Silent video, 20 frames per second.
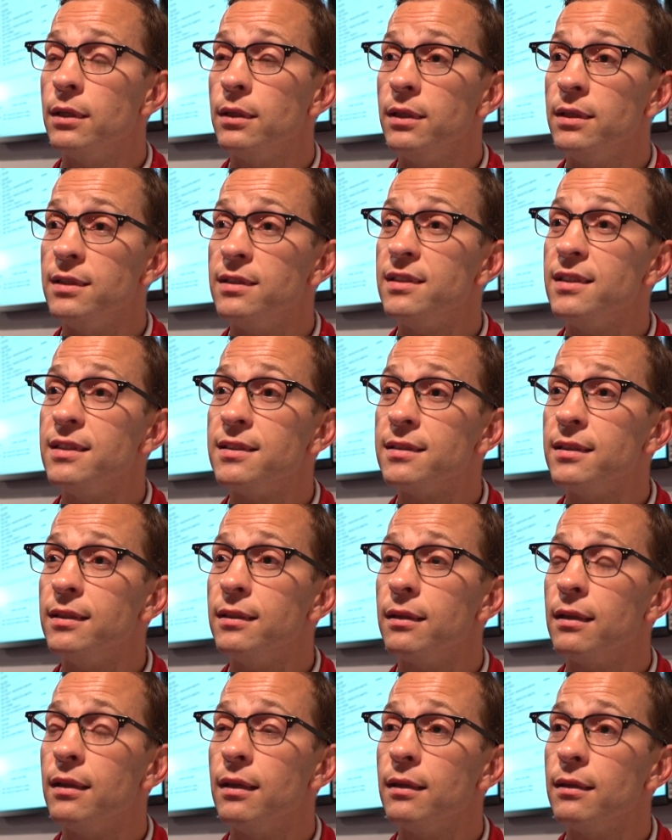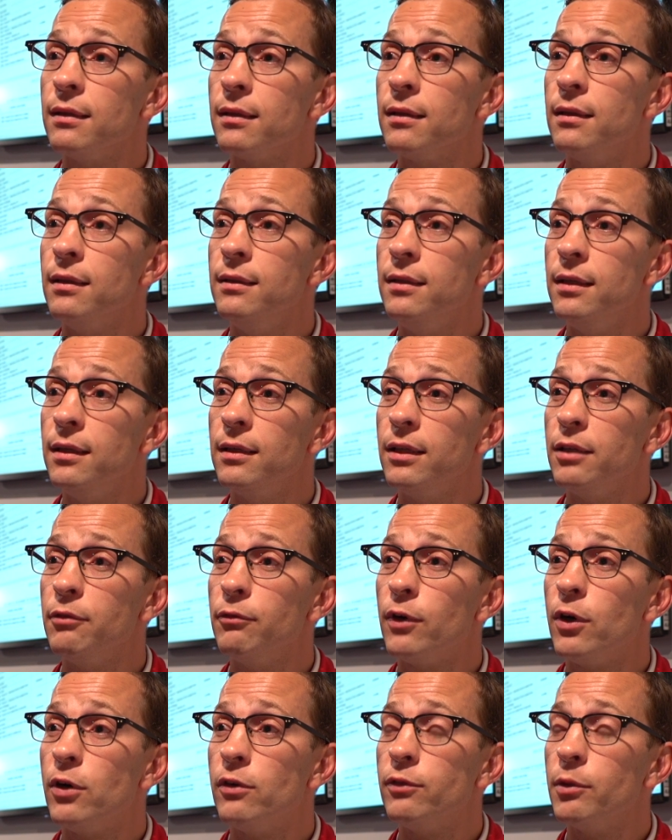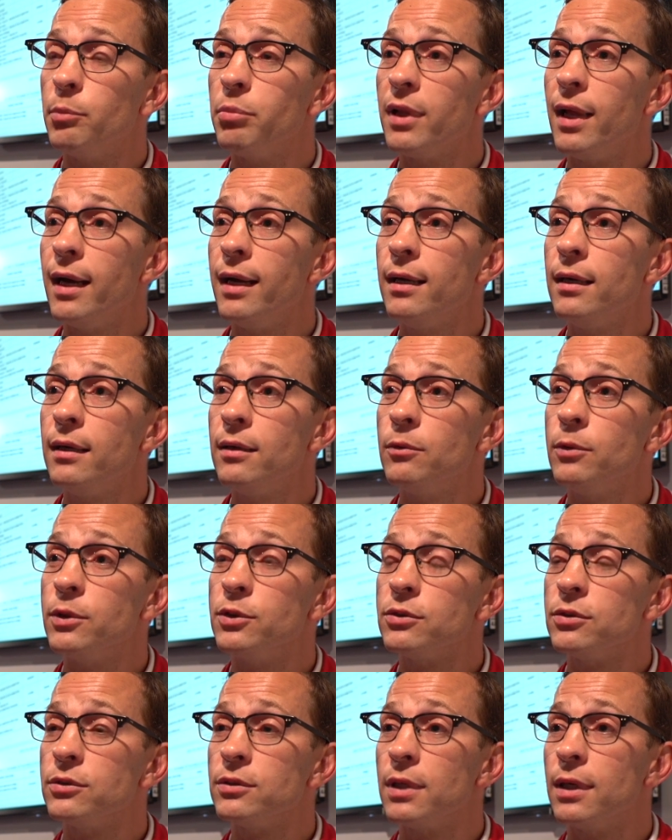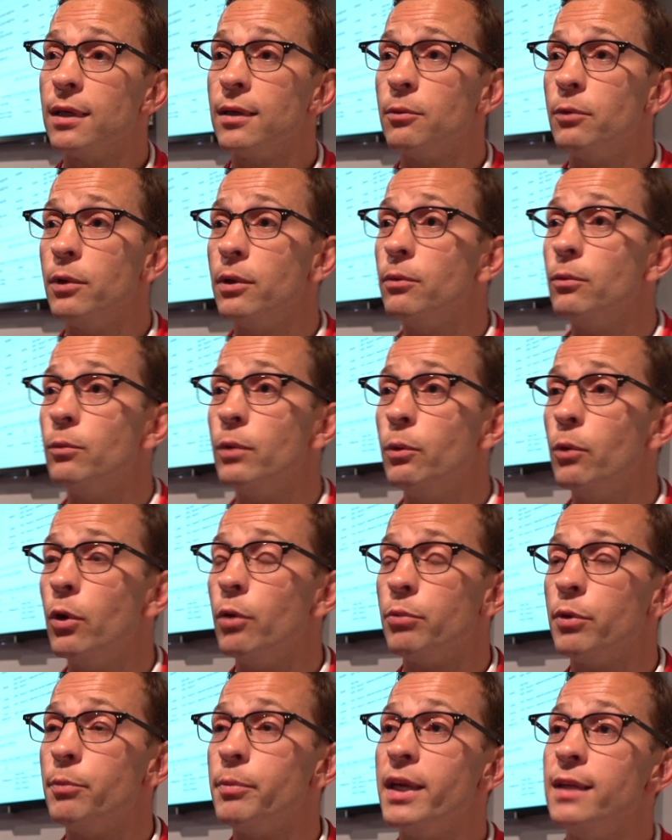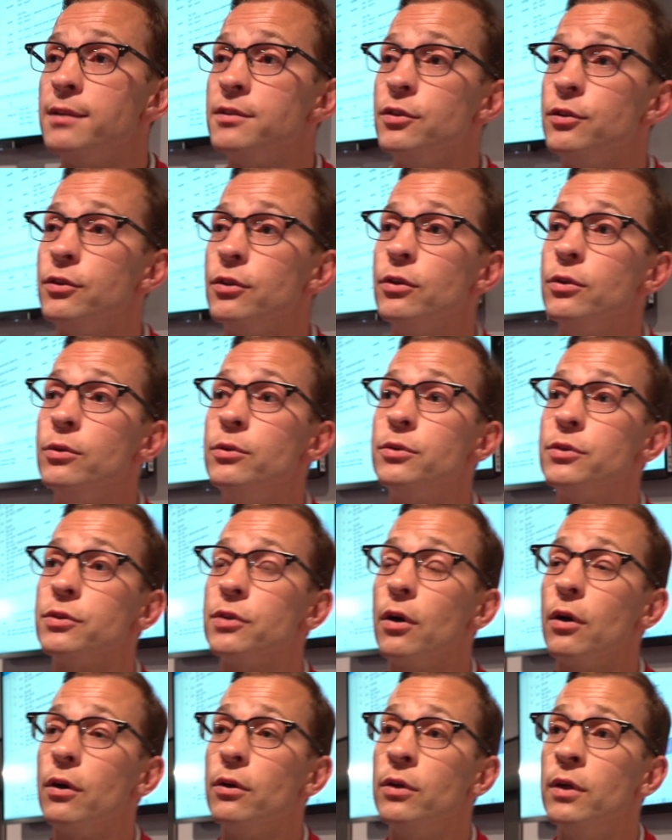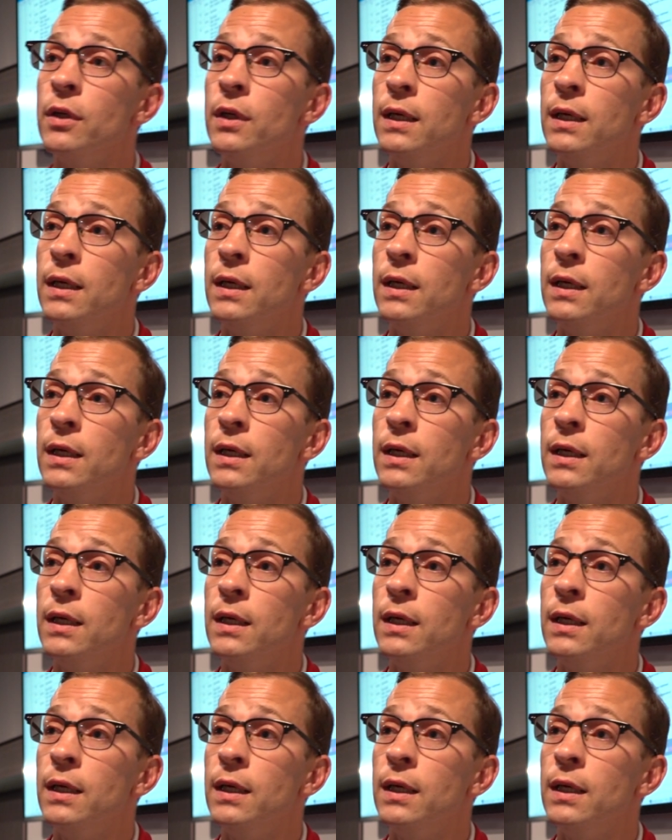insistent that the deal involve a player, which we weren't prepared to do. So